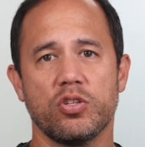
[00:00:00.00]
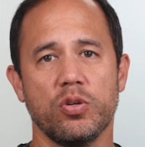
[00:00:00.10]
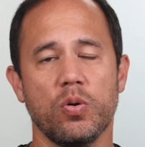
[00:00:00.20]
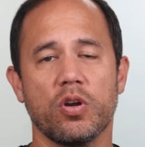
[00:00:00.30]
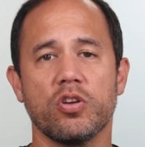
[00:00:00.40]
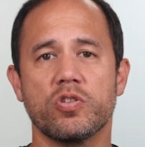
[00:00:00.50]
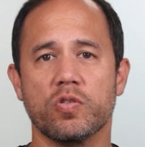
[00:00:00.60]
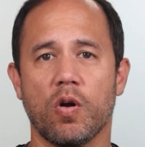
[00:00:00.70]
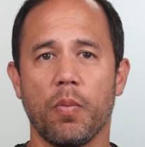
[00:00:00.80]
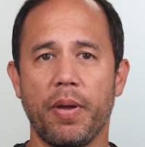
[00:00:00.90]
to
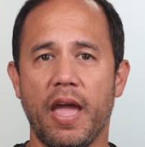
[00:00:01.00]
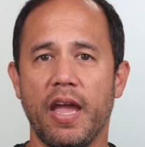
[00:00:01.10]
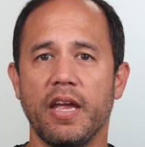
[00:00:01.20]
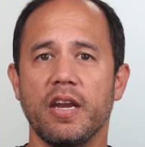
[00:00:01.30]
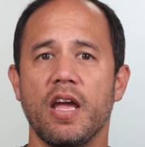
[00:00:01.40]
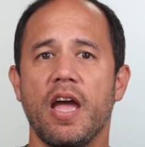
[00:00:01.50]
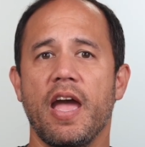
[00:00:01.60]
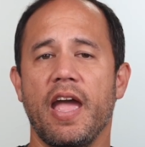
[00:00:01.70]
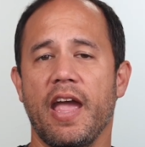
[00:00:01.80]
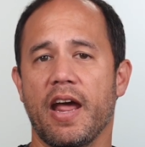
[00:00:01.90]
control pain
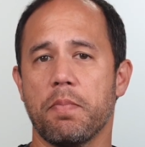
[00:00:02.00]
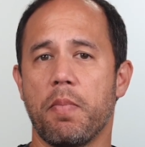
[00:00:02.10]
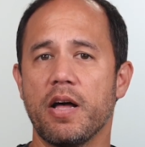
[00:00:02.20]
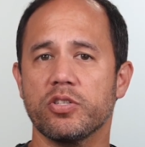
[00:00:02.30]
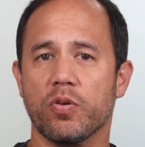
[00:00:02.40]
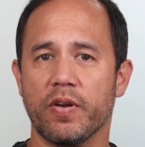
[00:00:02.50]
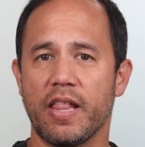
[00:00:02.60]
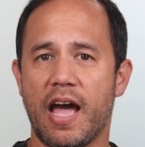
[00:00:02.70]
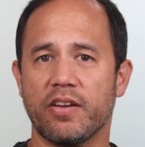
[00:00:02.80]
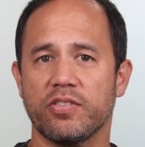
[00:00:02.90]
and muscle
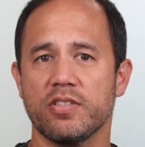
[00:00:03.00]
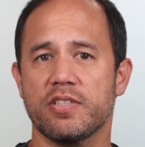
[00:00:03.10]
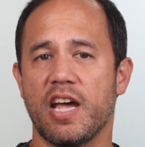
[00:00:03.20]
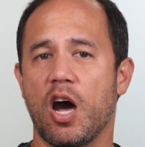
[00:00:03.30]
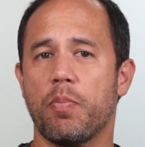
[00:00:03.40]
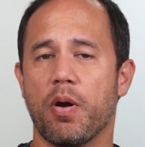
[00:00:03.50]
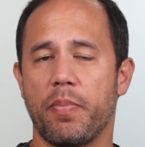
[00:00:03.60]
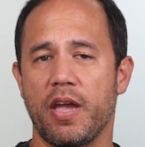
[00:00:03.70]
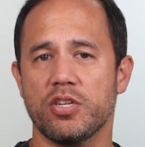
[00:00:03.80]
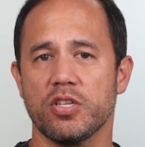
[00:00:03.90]
relaxants to help
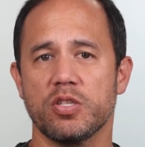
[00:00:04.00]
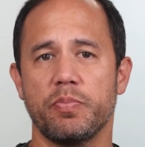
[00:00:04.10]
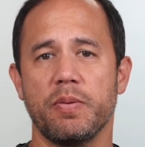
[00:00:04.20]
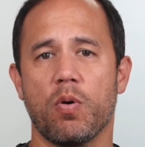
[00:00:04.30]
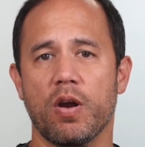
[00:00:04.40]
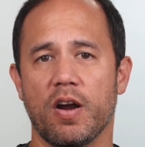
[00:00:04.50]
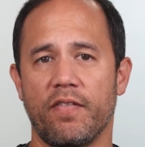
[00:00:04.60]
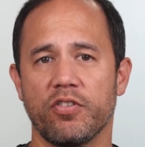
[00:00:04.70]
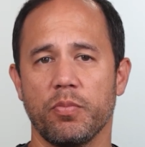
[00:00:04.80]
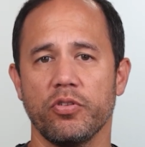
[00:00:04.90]
our patients be more
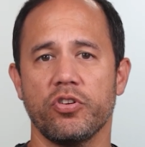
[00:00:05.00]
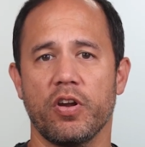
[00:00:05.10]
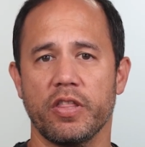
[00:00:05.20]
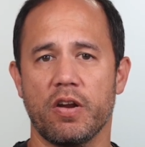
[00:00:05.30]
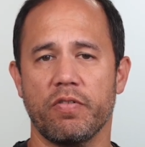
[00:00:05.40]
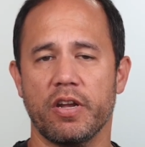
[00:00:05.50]
comfortable during their